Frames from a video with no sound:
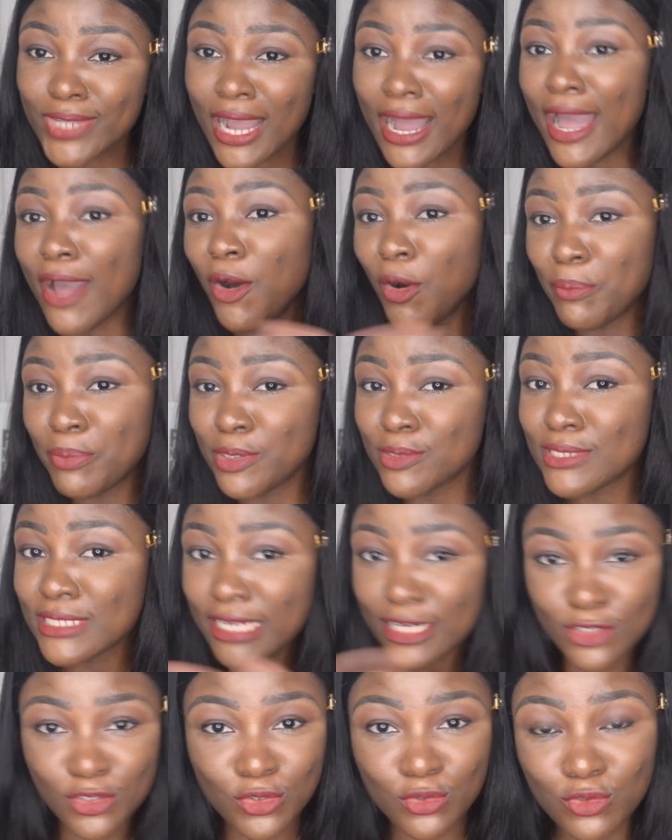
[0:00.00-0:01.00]
I hope you
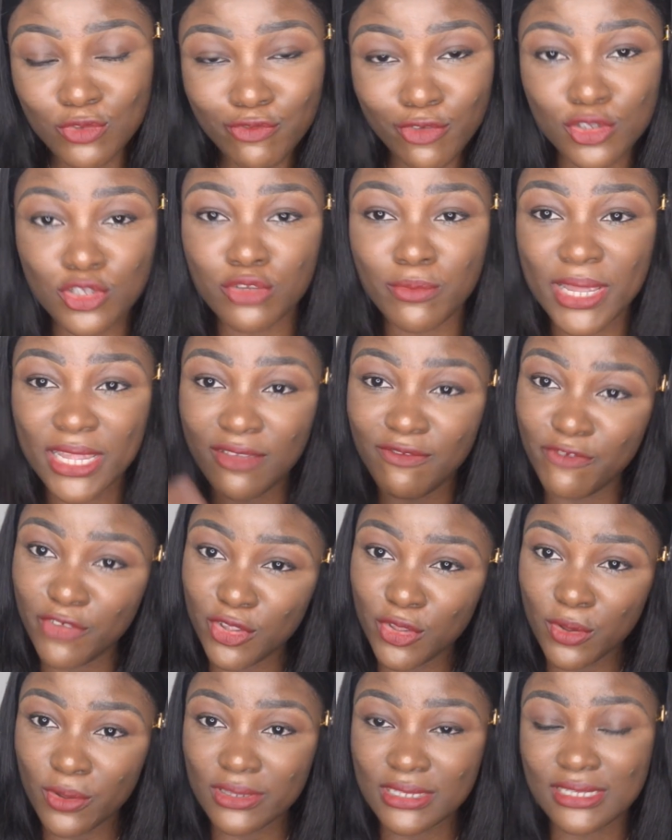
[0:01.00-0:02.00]
stay tuned for so many
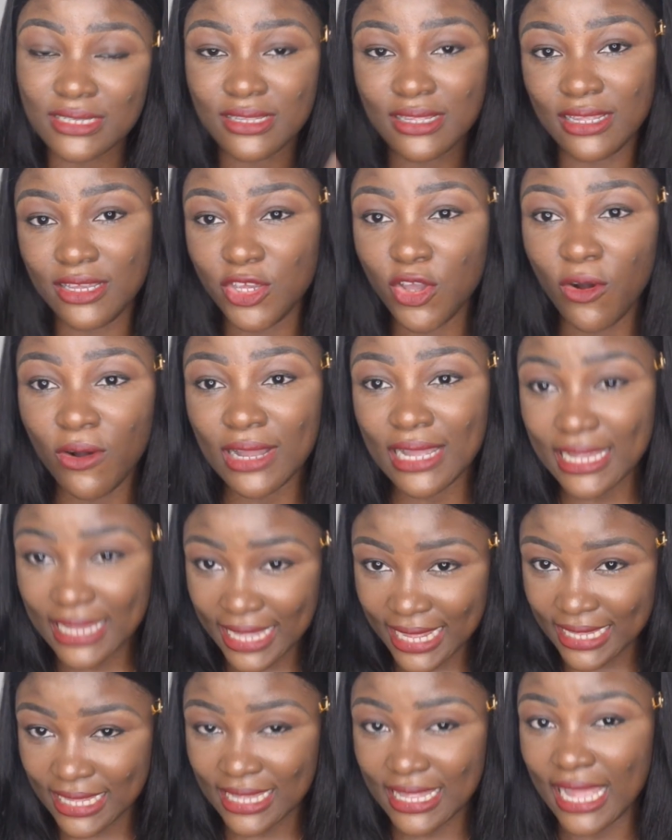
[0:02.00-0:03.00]
videos, young
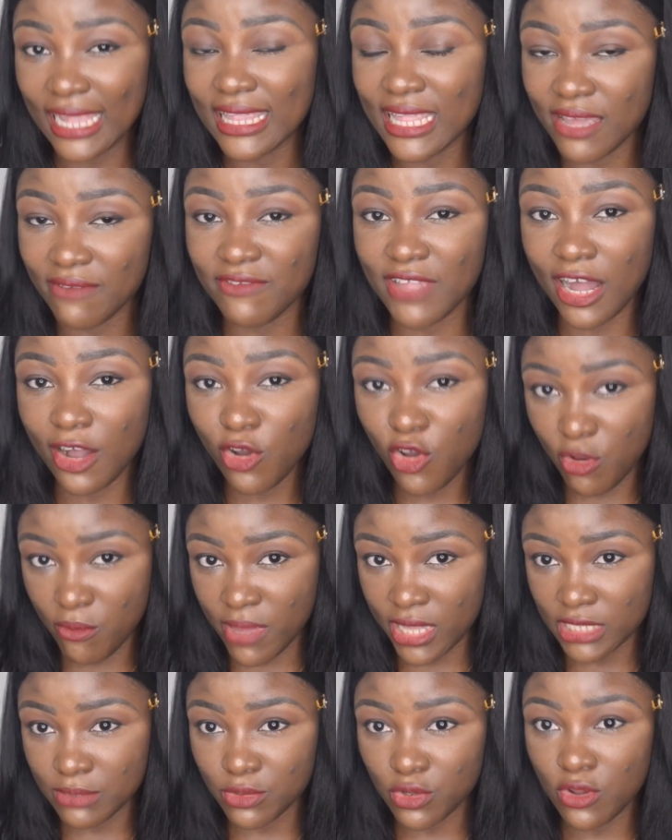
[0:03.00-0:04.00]
lady that left that
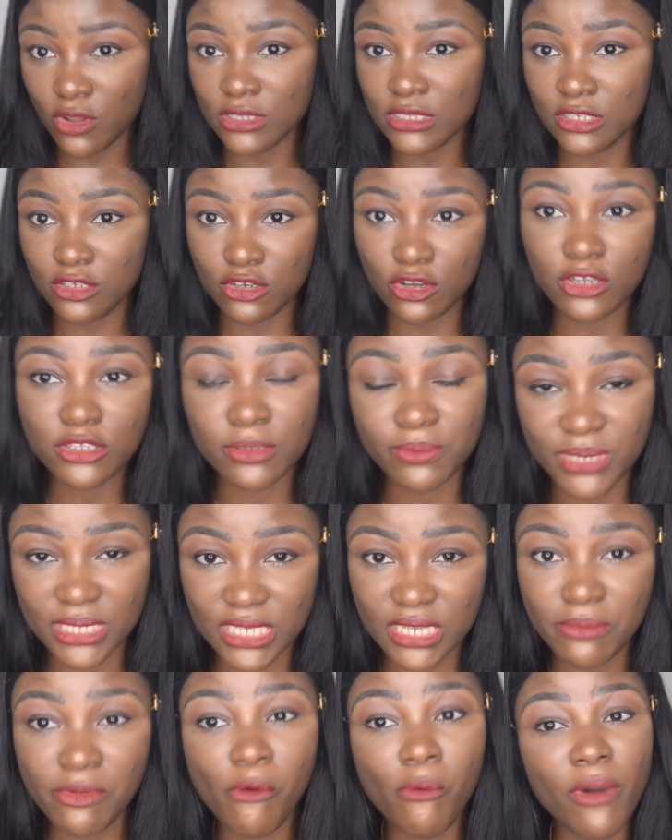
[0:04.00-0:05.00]
comment, because you're going to be
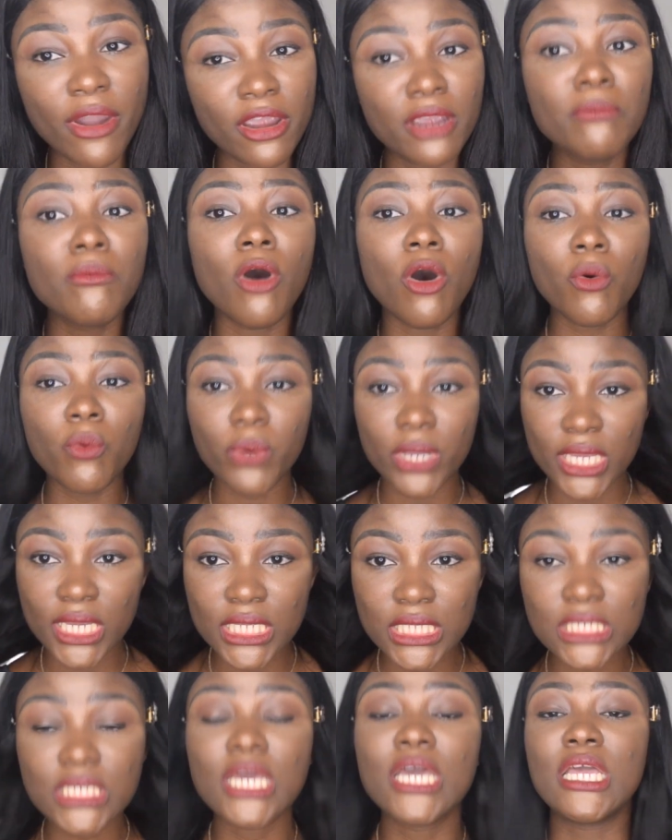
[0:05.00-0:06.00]
seeing me wearing more
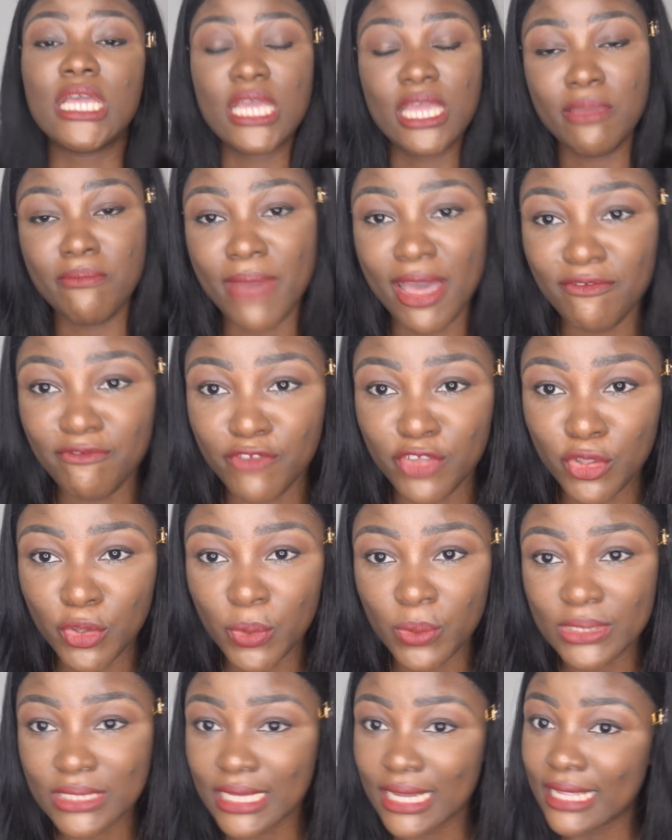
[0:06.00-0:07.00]
wigs in my
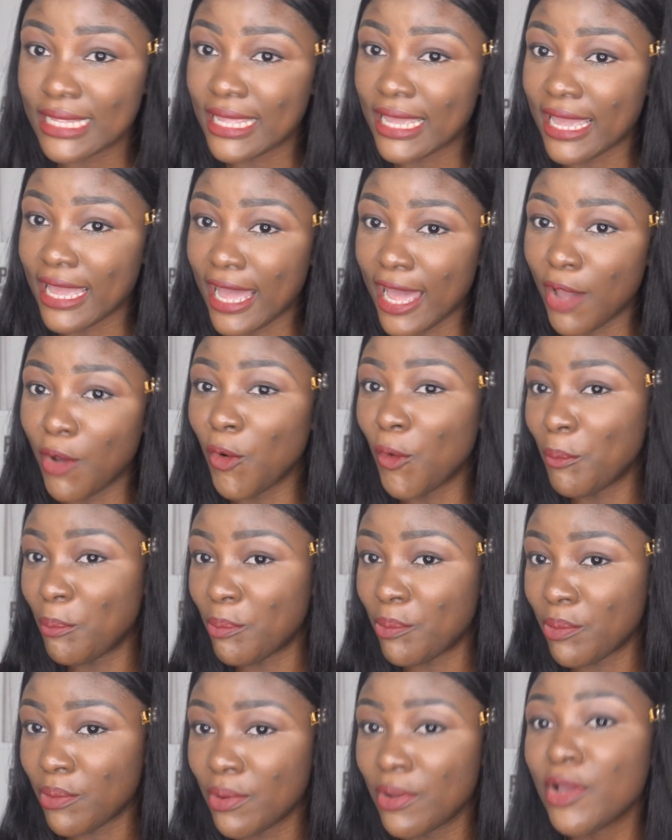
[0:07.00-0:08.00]
videos, and I
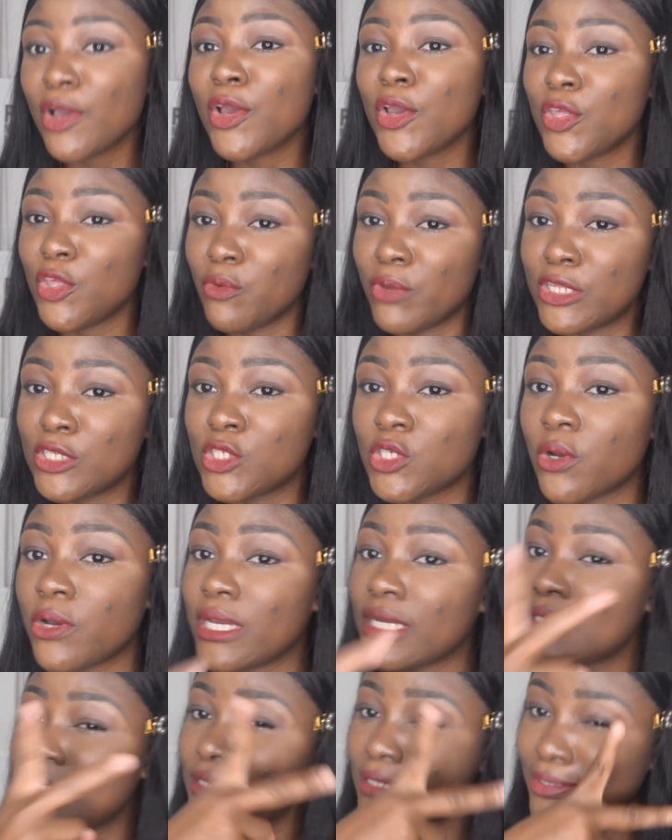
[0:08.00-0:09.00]
hope you
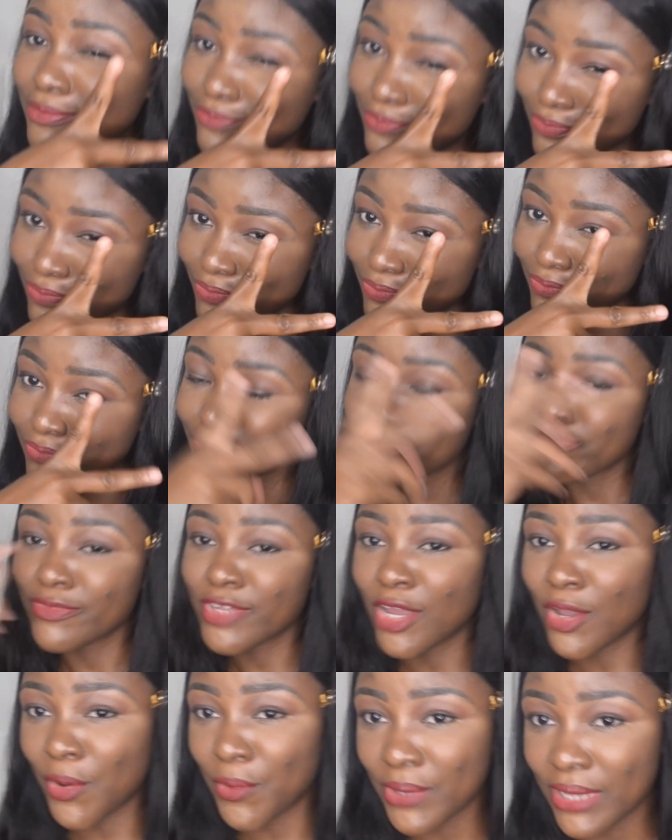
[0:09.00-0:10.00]
enjoy it.
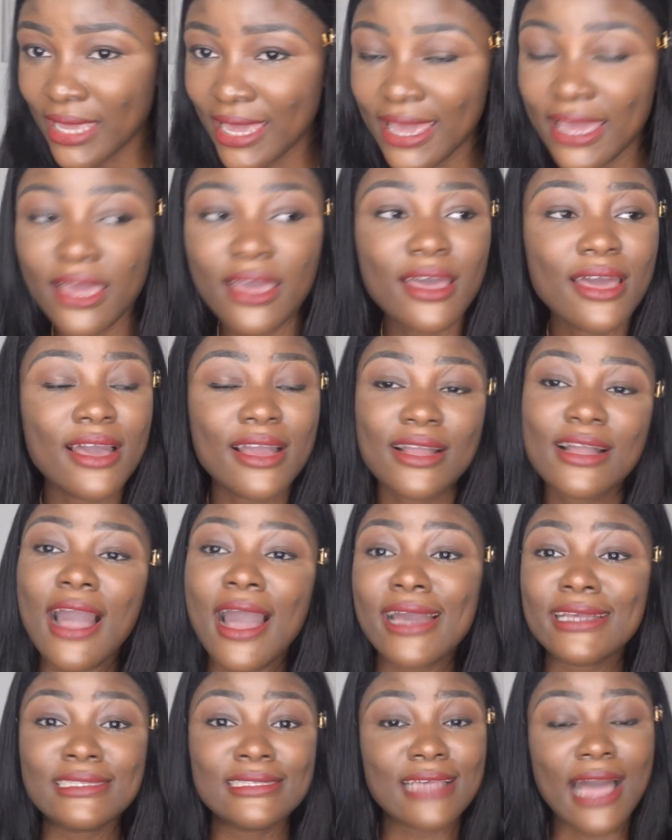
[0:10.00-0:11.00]
Okay,
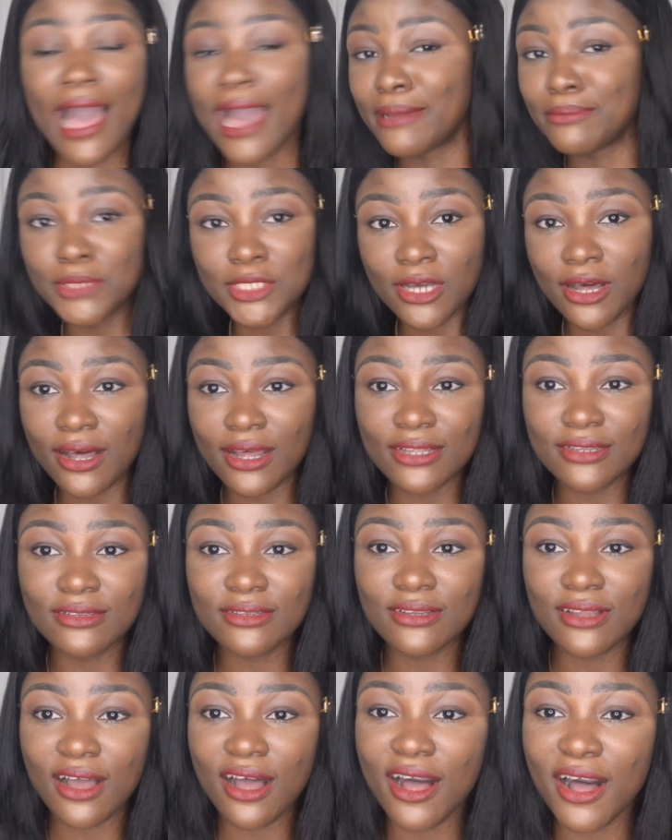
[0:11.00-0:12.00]
guys, I'm
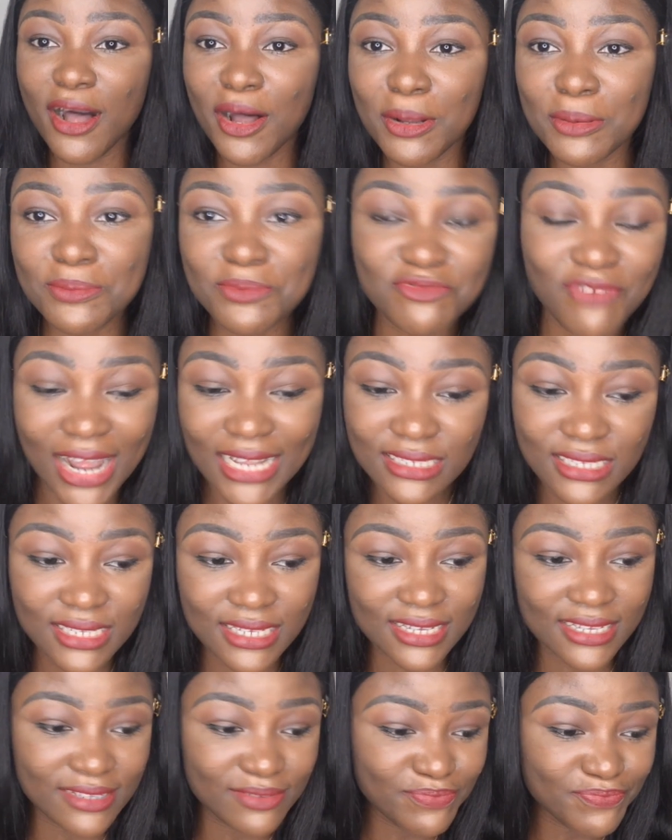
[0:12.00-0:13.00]
done
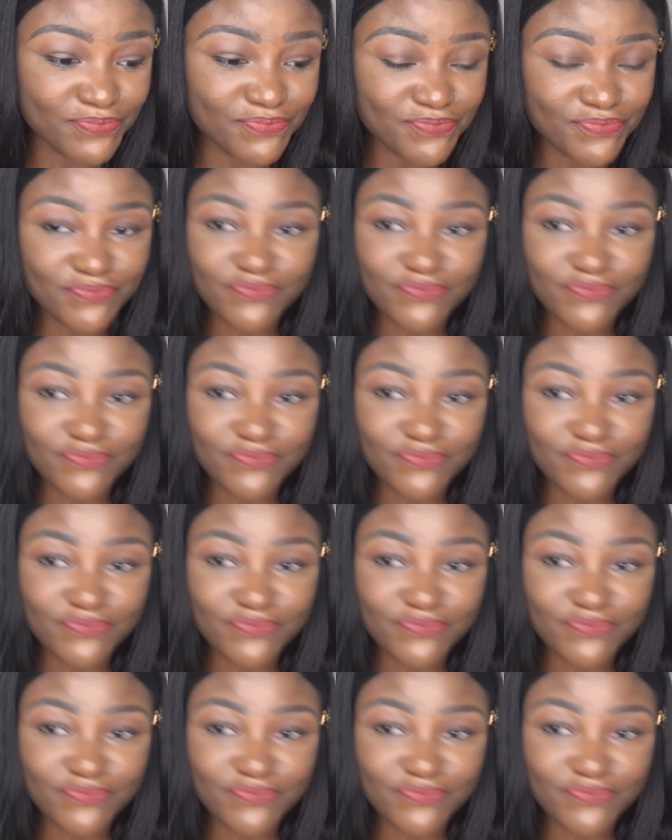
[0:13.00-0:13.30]
ranting.